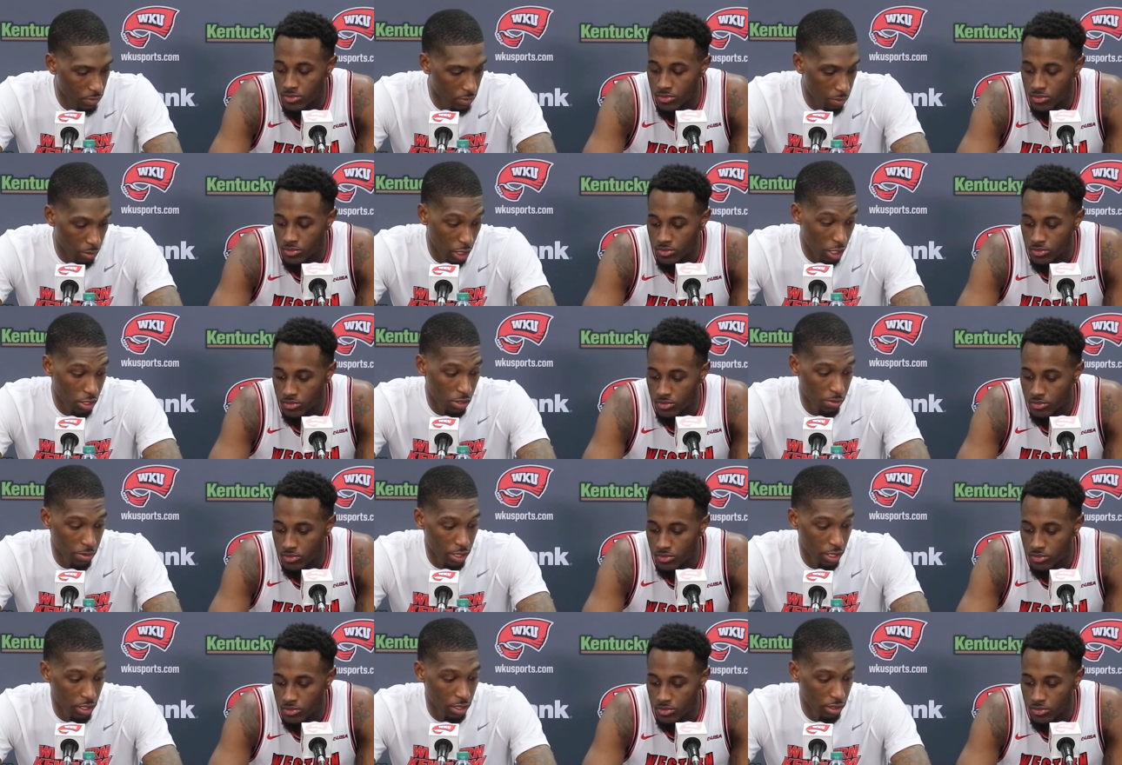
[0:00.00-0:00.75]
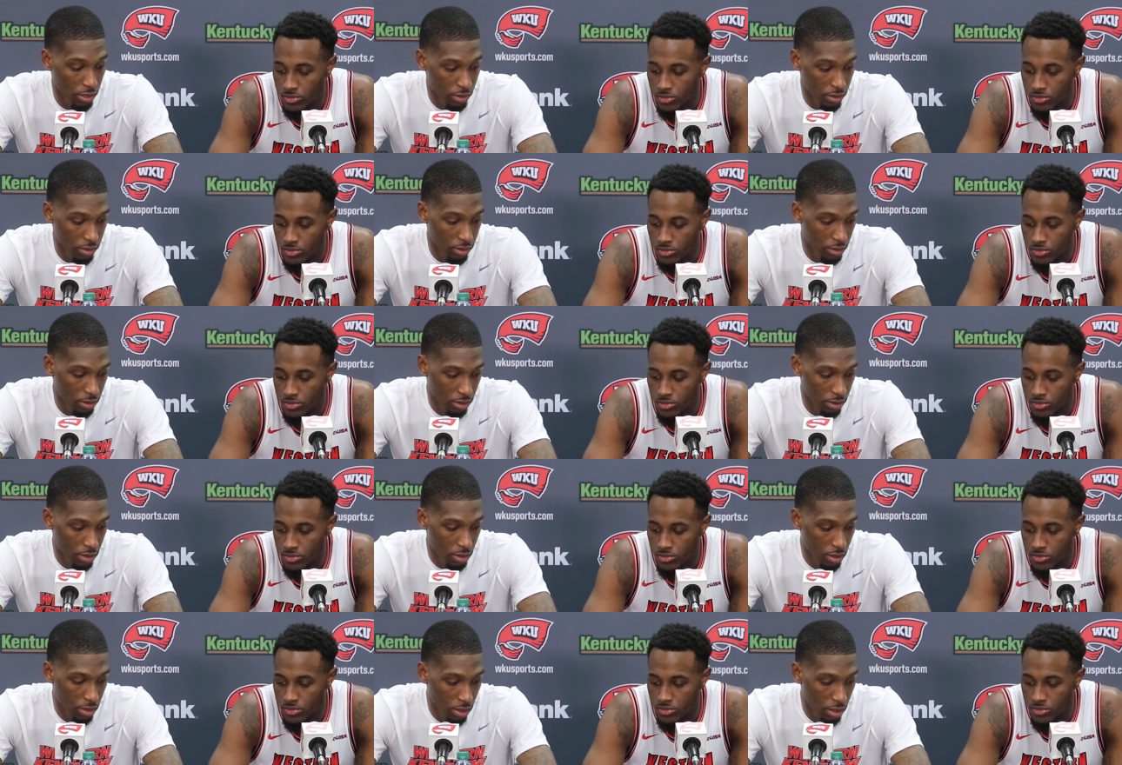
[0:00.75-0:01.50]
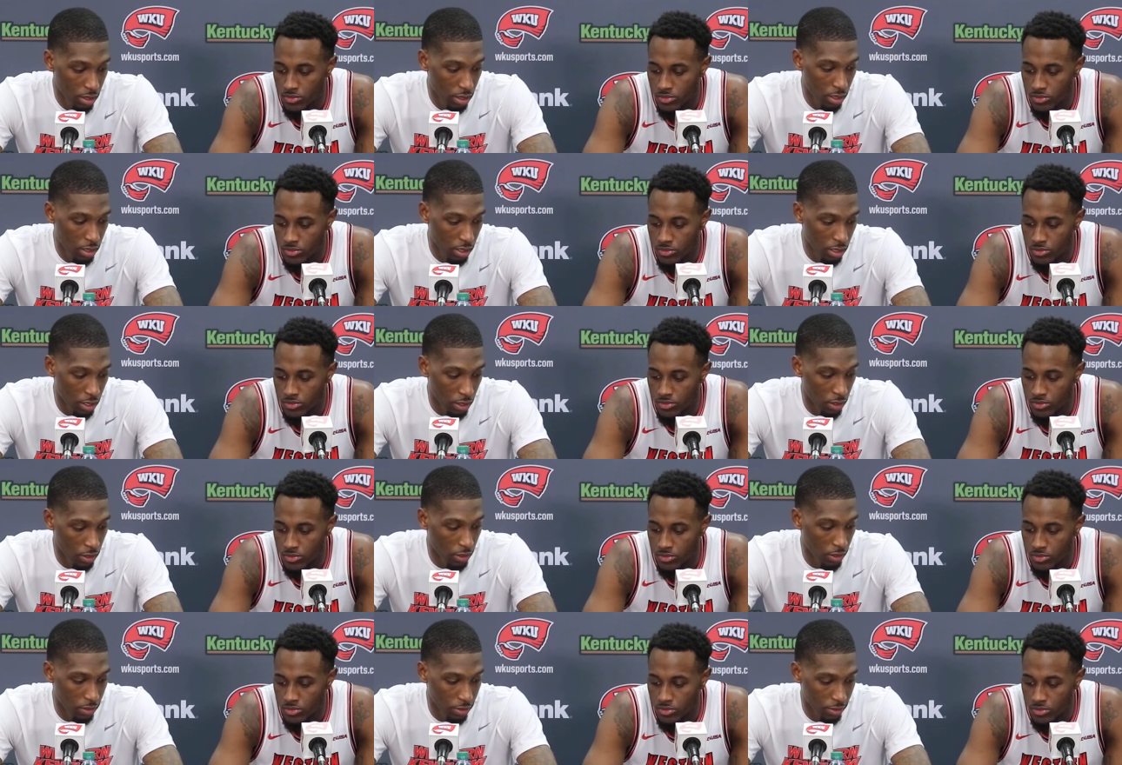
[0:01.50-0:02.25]
Speaker 1: Um, buzzer beater.
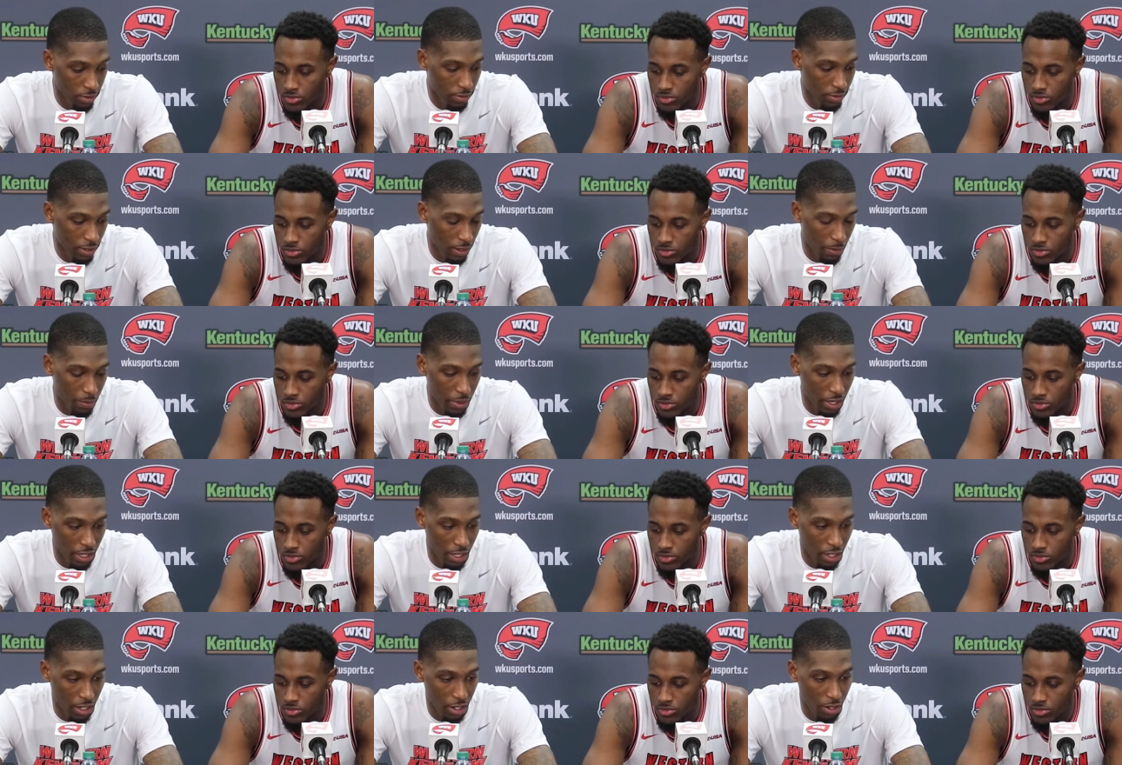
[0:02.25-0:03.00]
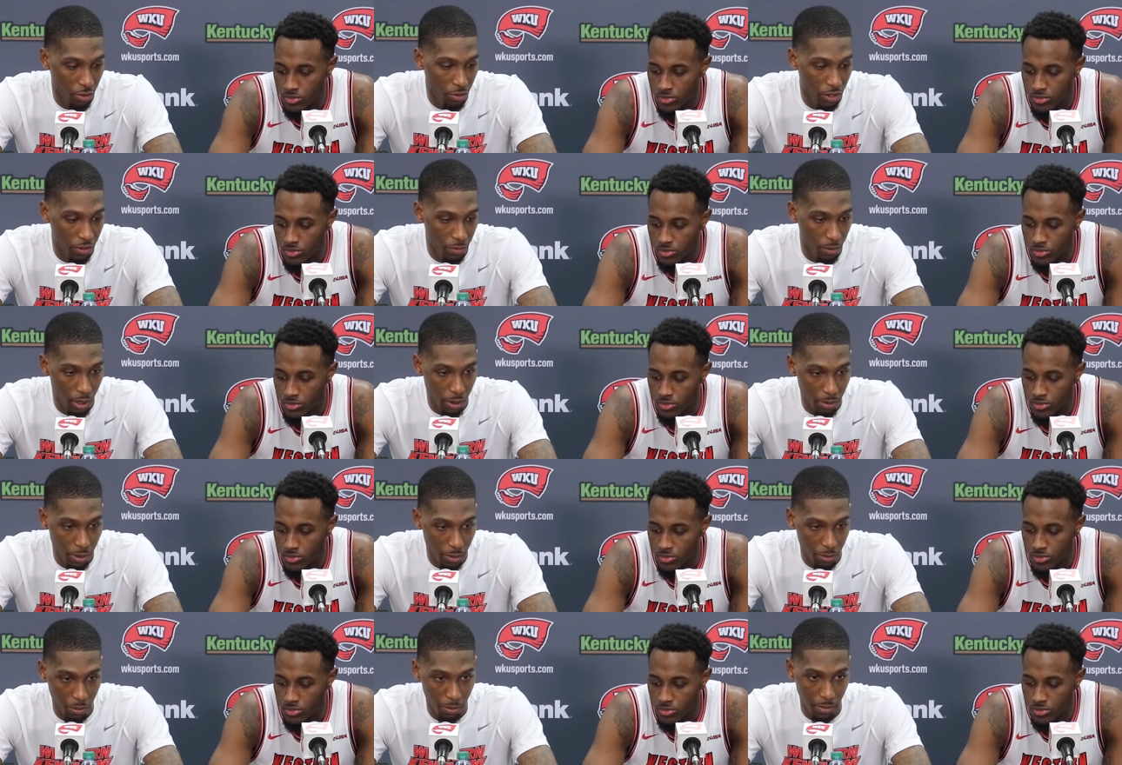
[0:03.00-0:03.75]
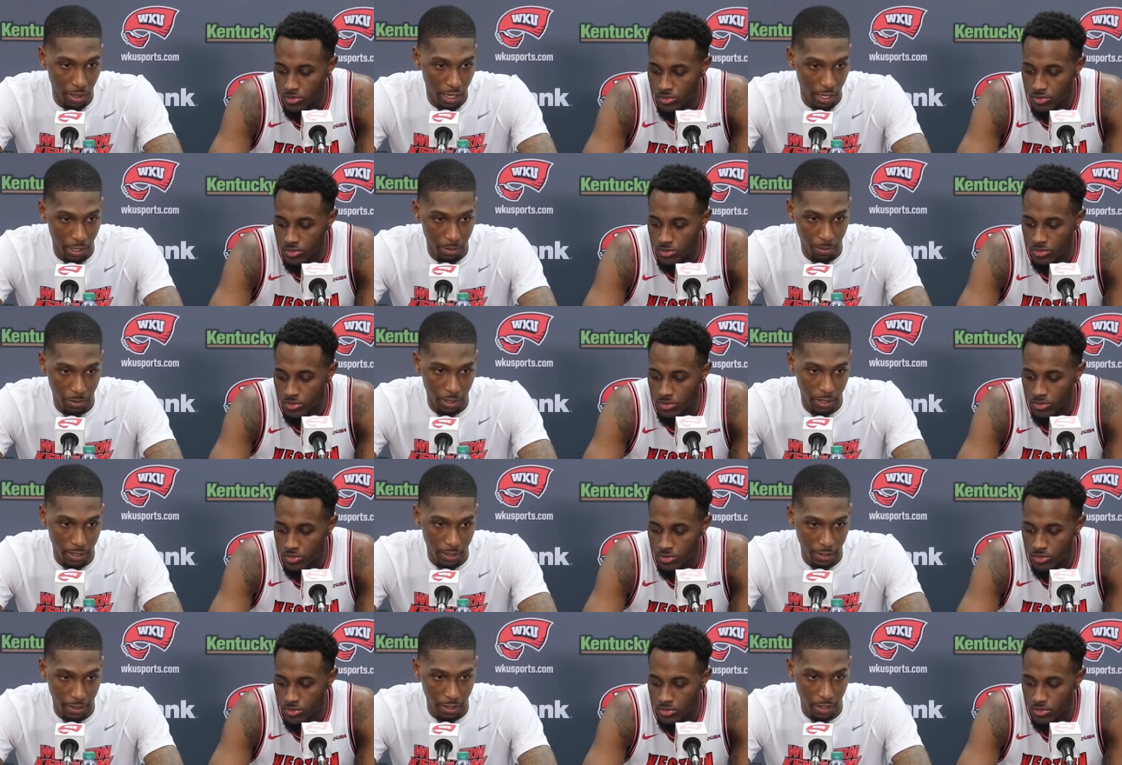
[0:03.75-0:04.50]
Uh, I mean, I know we've beat people by it,
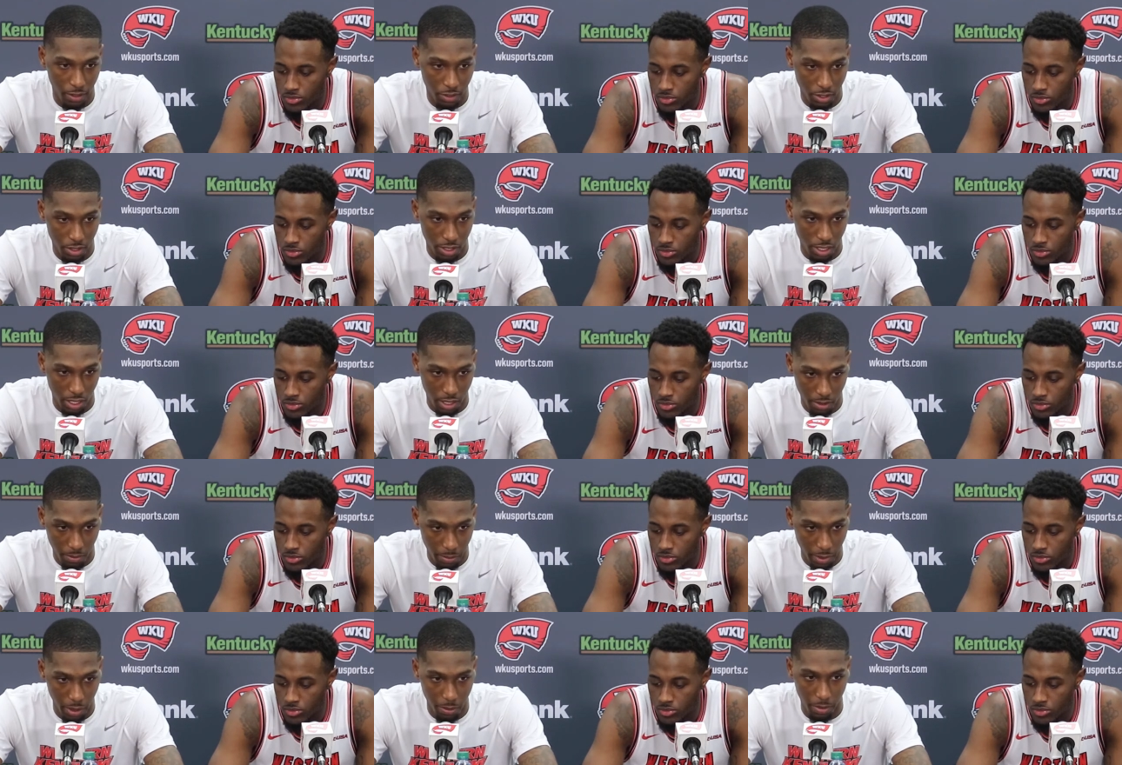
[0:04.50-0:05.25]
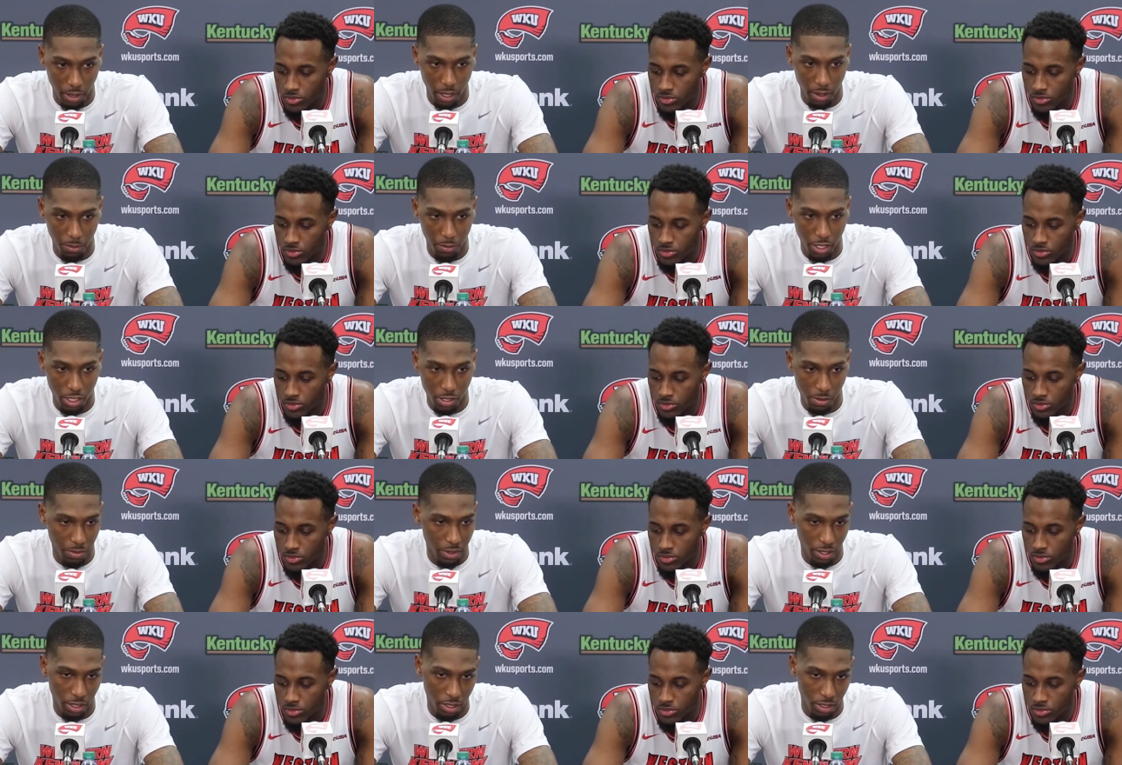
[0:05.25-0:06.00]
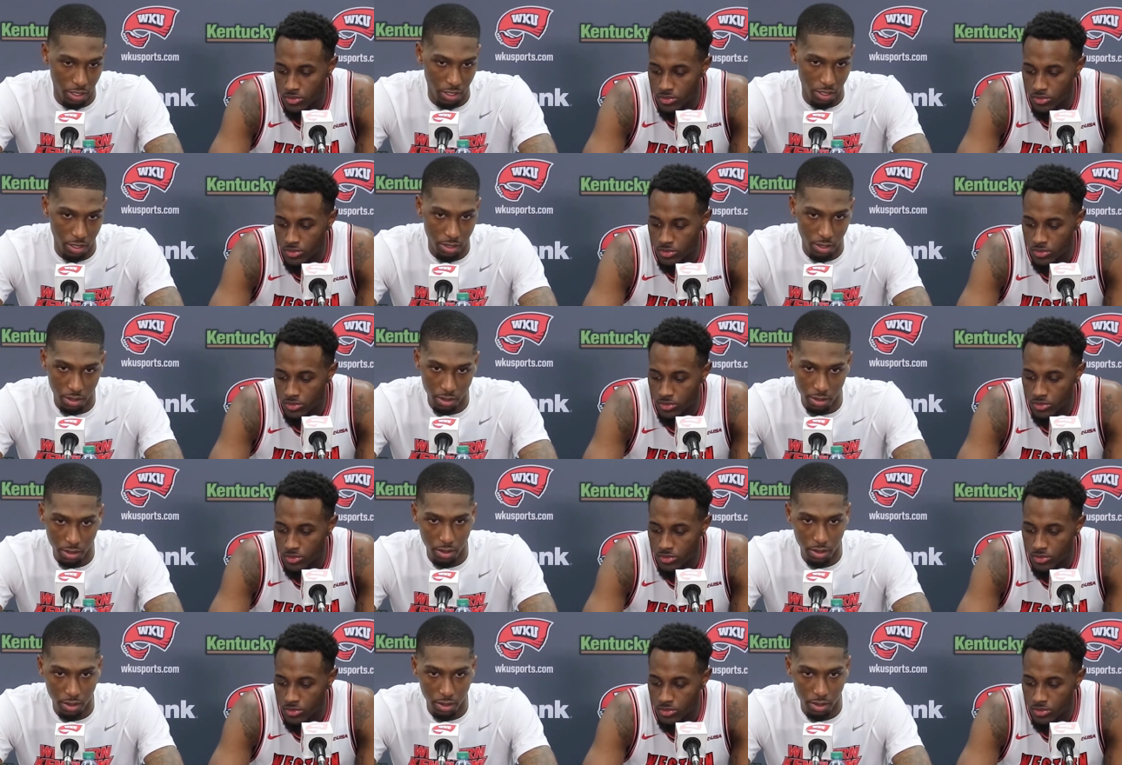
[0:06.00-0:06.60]
but you know, just getting beat by a buzzbeater beater just.